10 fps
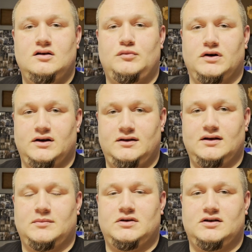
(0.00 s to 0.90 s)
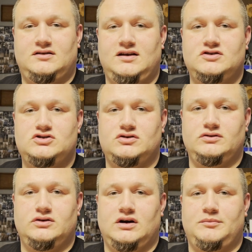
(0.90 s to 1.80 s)
But I'm gonna teach you
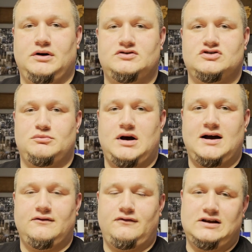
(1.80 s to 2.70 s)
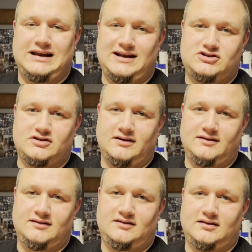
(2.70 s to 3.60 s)
a bunch of
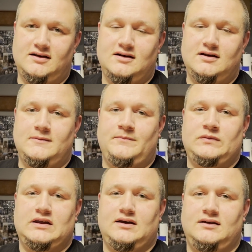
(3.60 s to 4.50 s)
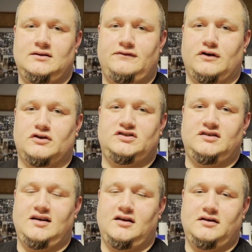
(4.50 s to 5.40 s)
modifications and the
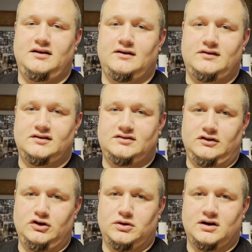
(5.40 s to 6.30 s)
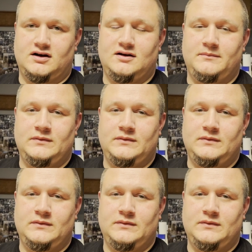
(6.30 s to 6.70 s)
versatility of this lure.